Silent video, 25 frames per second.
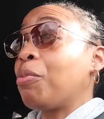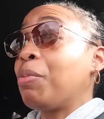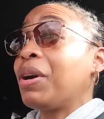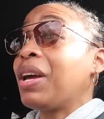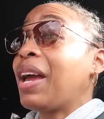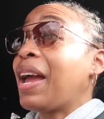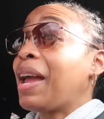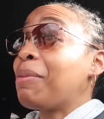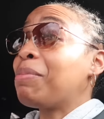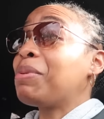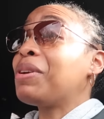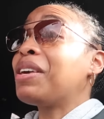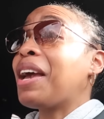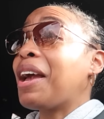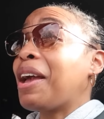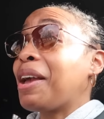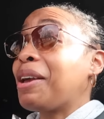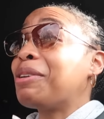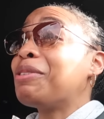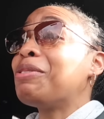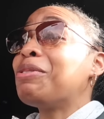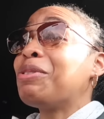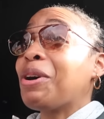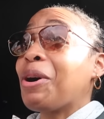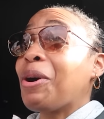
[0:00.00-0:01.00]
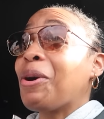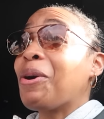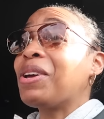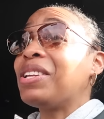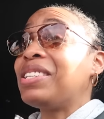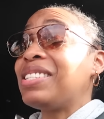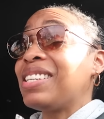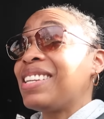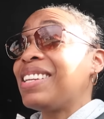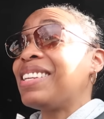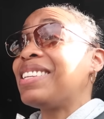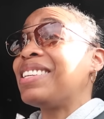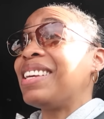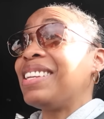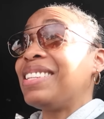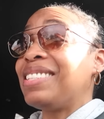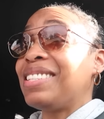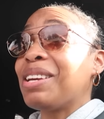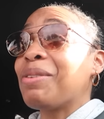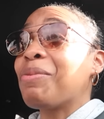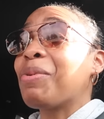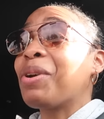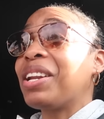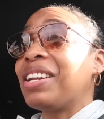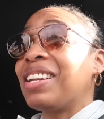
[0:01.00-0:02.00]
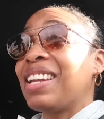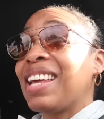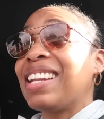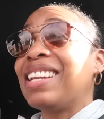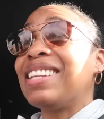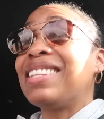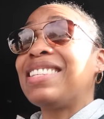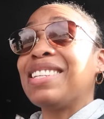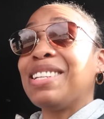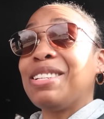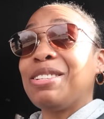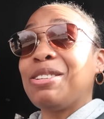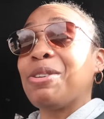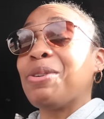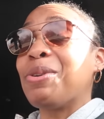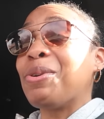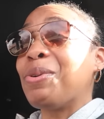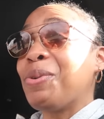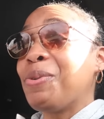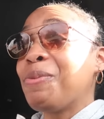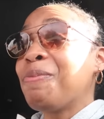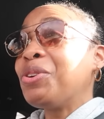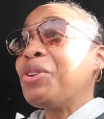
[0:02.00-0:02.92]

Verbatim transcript: But A B A, you know, it did it, it did what it needed to do,